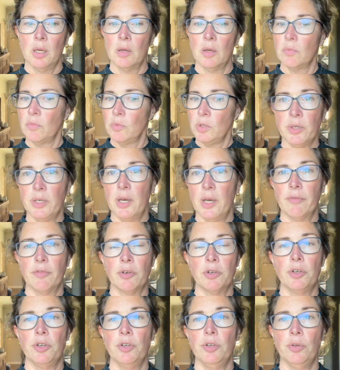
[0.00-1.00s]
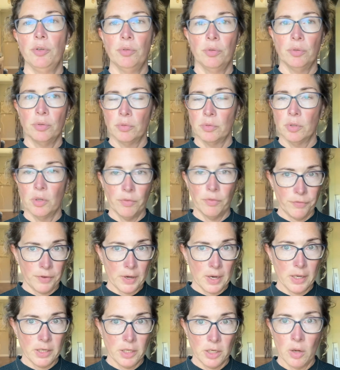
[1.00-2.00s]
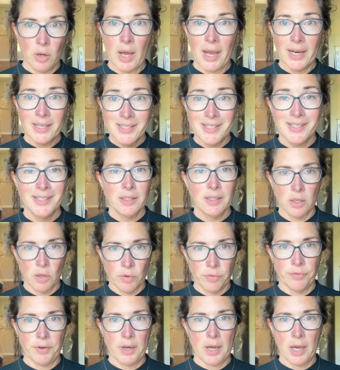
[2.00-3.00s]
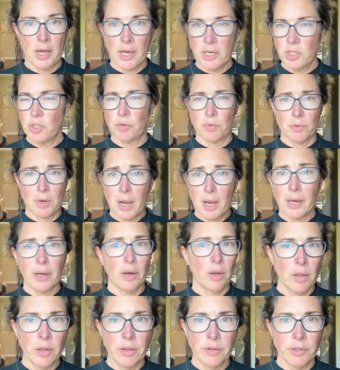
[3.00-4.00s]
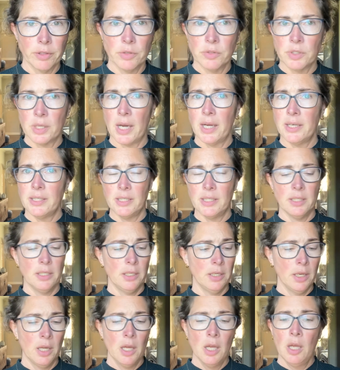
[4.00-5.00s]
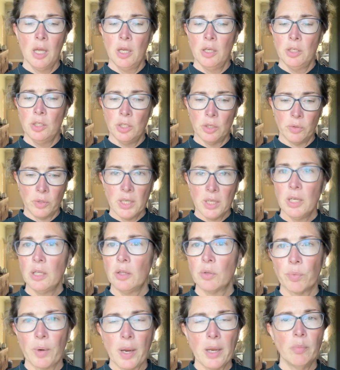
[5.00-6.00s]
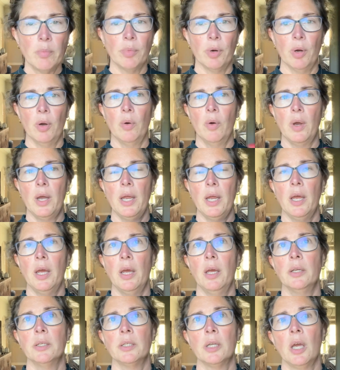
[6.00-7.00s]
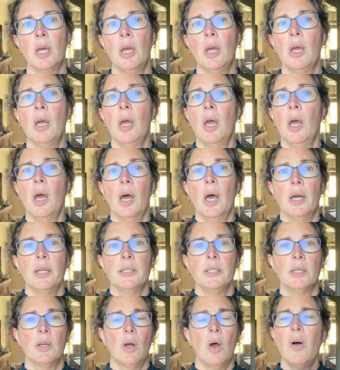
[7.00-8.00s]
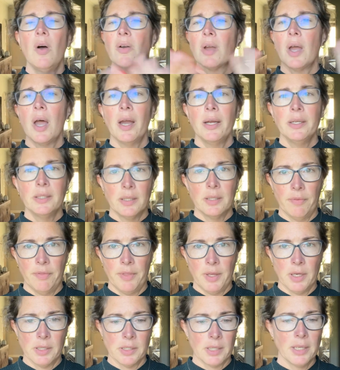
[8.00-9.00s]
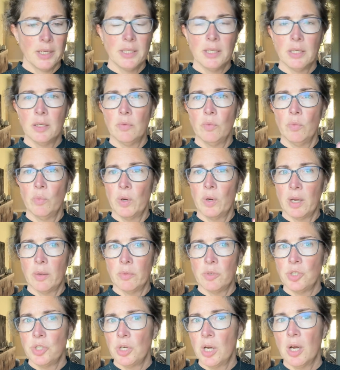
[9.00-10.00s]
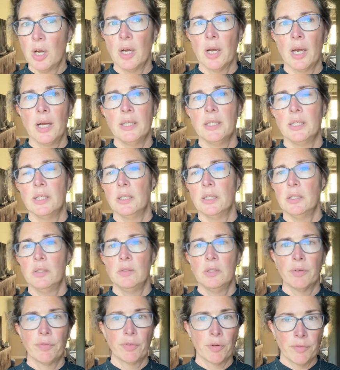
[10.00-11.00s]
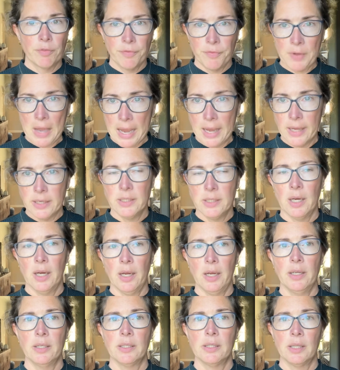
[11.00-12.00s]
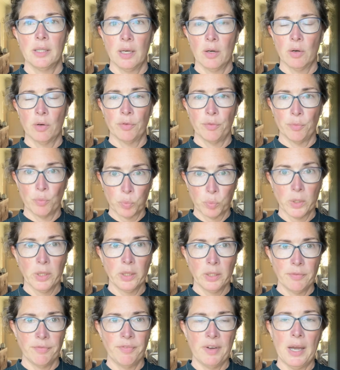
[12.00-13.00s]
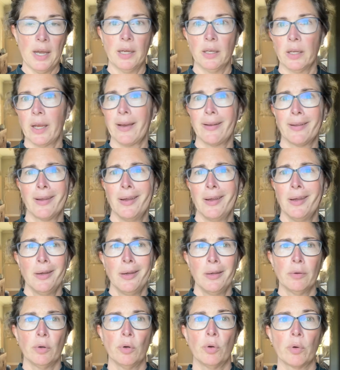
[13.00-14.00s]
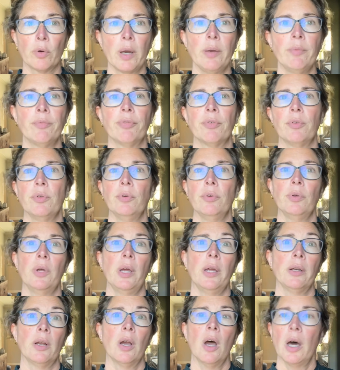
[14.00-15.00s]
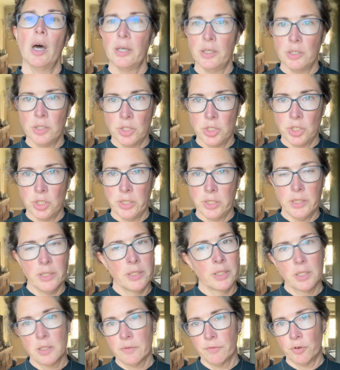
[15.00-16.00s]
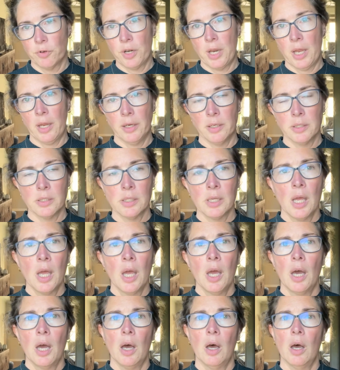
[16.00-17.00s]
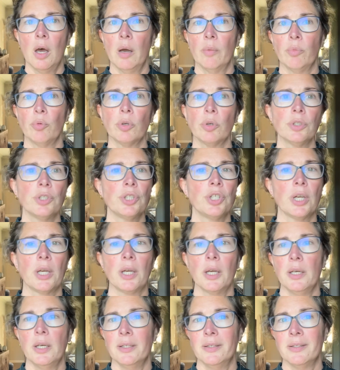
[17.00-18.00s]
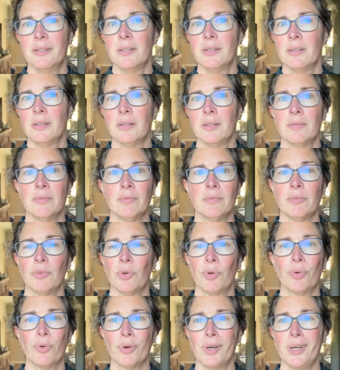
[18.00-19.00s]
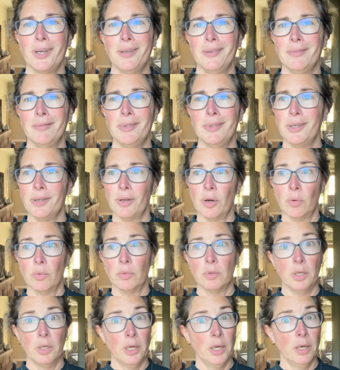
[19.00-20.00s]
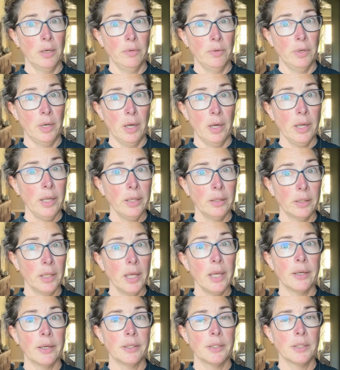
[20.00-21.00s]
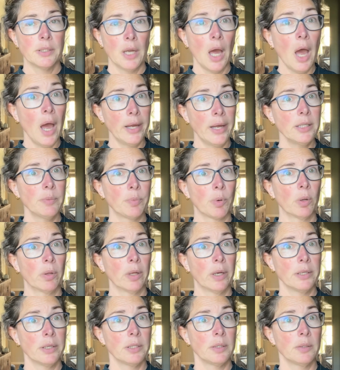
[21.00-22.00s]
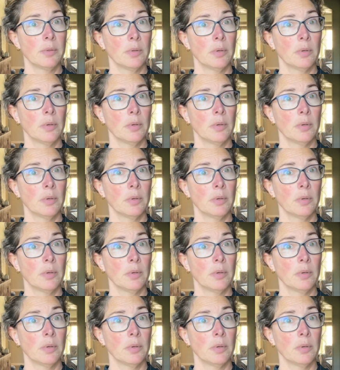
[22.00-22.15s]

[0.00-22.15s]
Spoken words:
You never do low fat. I did low fat. I tried all of those. I did, eating the rainbow, and I did all kinds of things. When I was young, I did different fad diets that are really fad, like grapefruit and cottage cheese for days, grilled chicken and green, not lettuce, not iceberg lettuce,